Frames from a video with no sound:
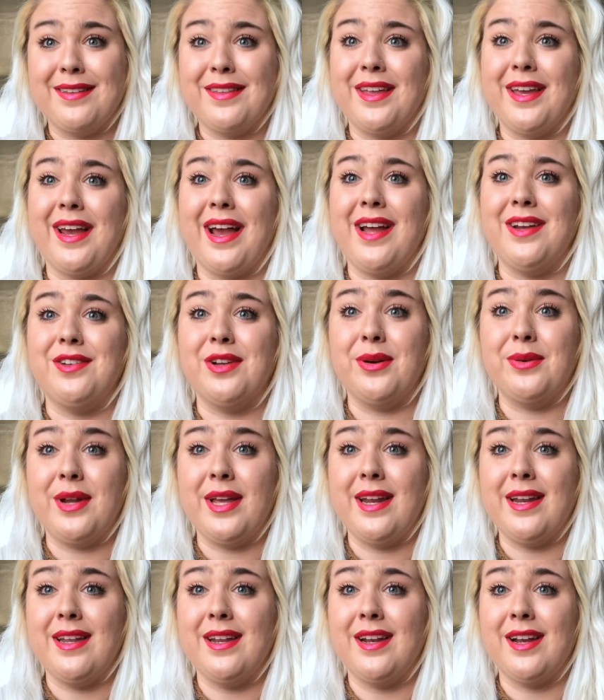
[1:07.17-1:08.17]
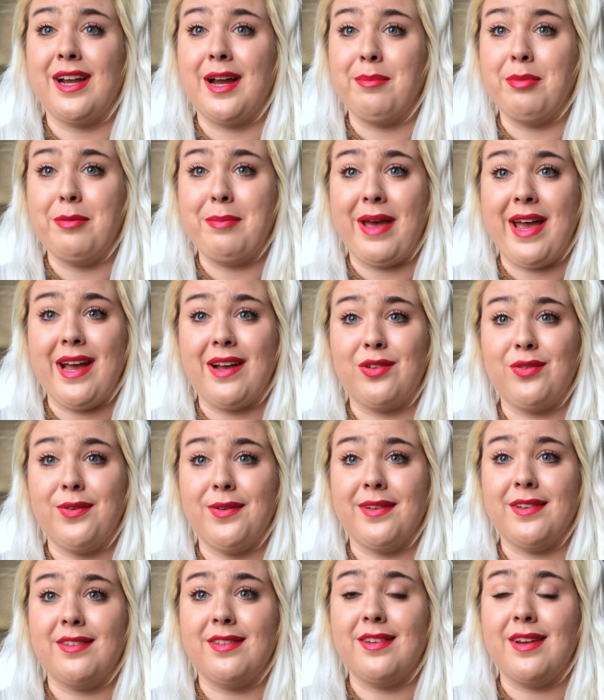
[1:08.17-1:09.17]
Like, I donated a couple bags
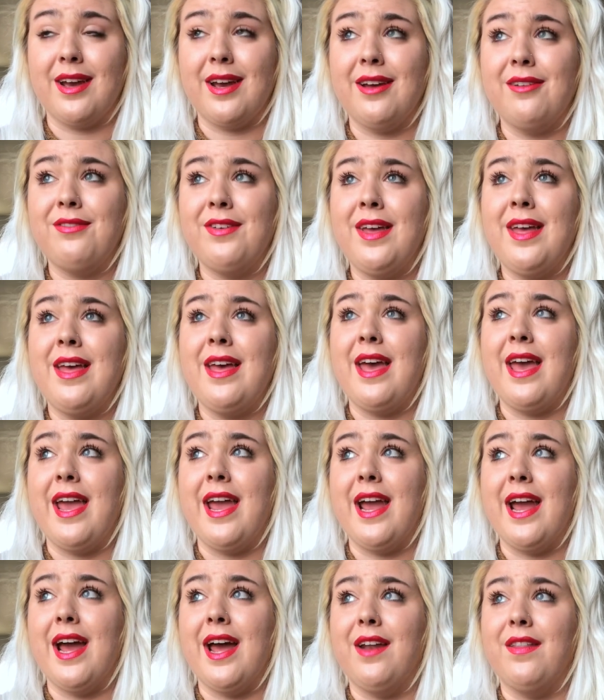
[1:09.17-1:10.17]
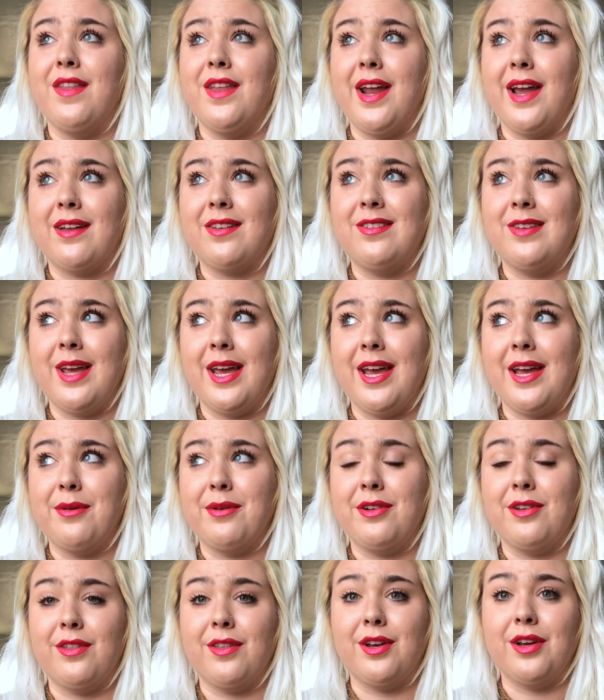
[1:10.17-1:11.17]
full of stuff, and the next day I
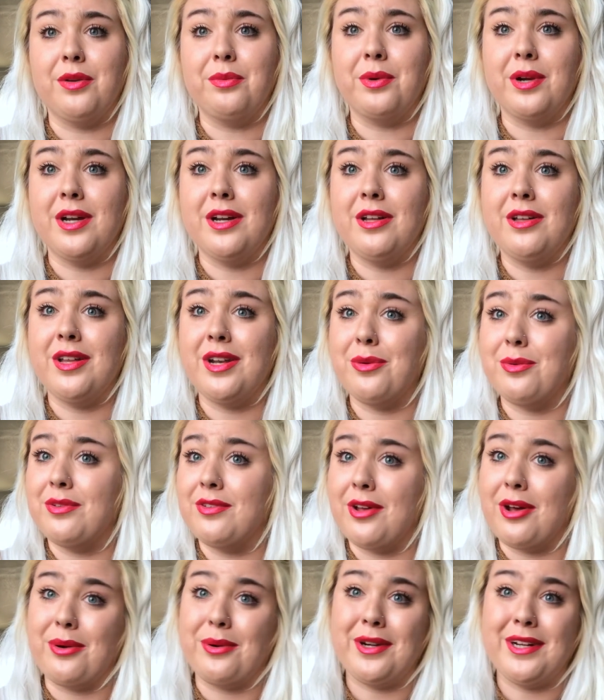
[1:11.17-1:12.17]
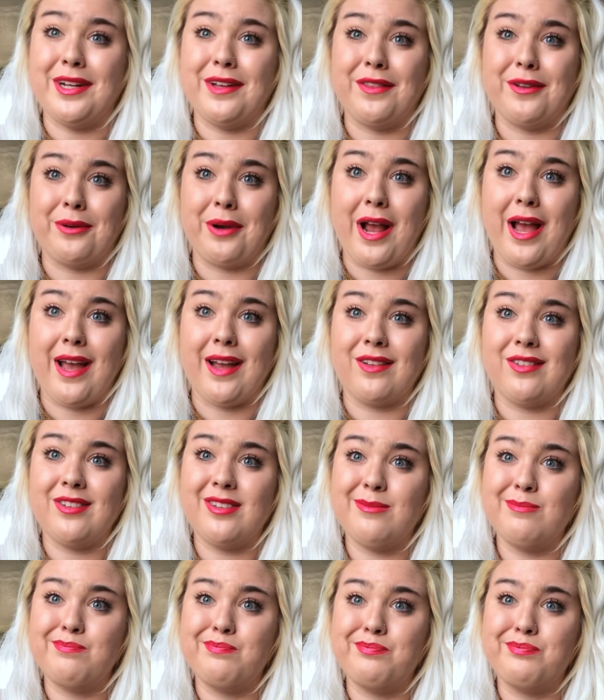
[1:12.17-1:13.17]
went to the Goodwill and it was already on the
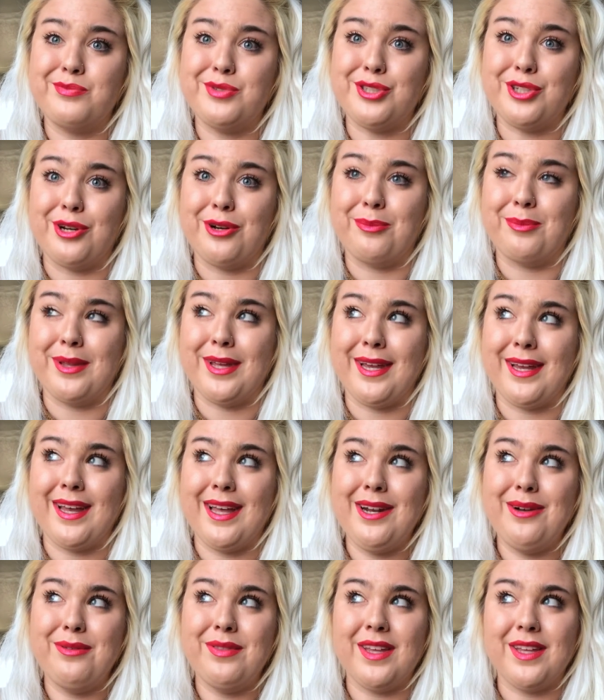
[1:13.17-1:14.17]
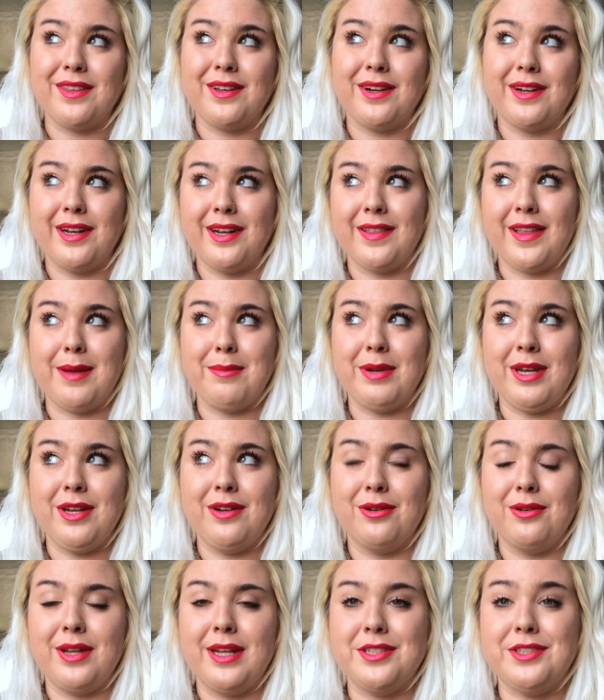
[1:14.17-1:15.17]
racks. So I'm like, I don't think they're getting that many
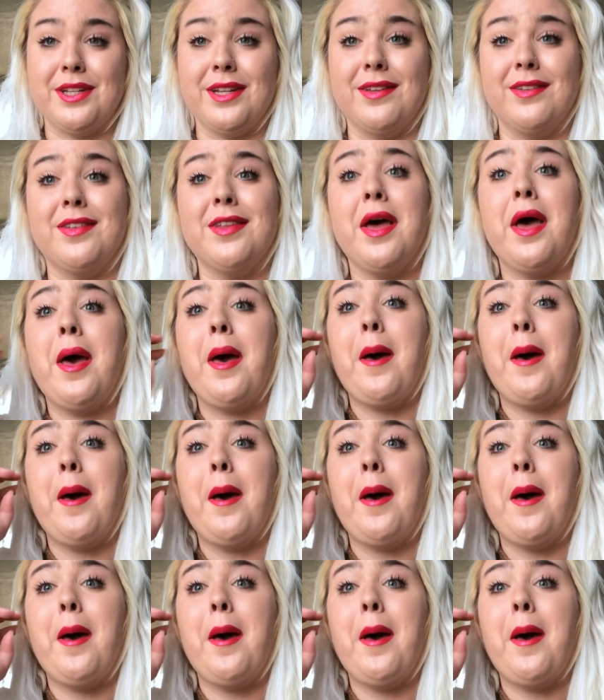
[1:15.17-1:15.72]
donations.